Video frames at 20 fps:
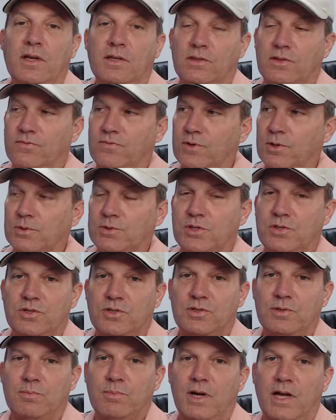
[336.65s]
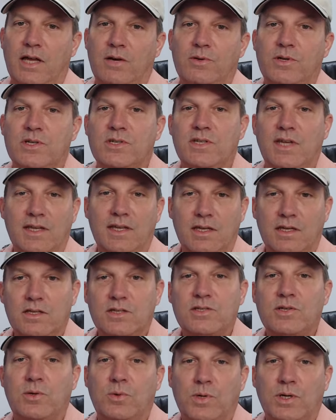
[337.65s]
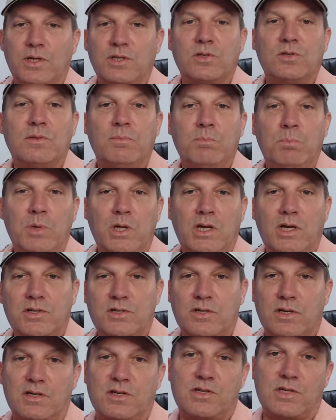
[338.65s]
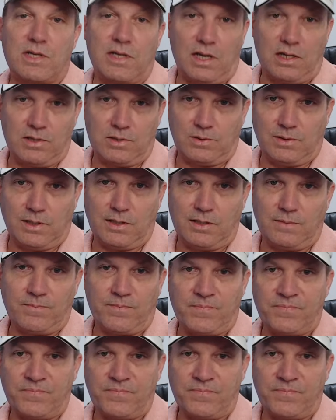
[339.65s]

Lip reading: the voltage in your batteries is going to diminish slowly.